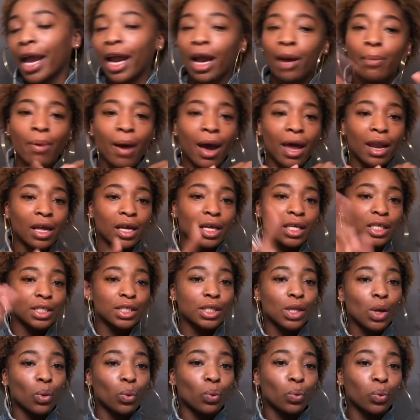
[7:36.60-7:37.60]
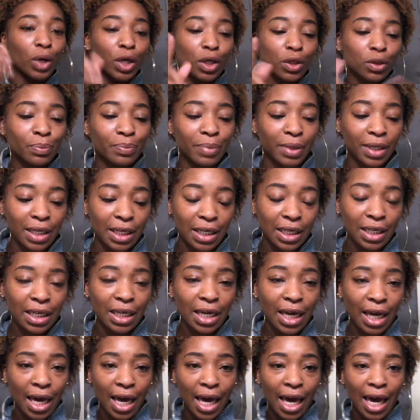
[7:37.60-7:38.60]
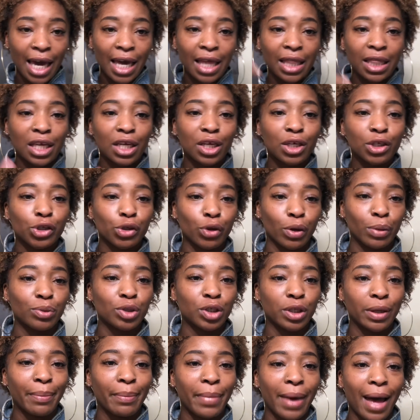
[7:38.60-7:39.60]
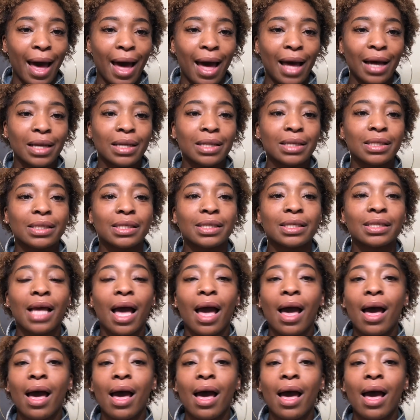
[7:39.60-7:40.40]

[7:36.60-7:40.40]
products will be in the description box.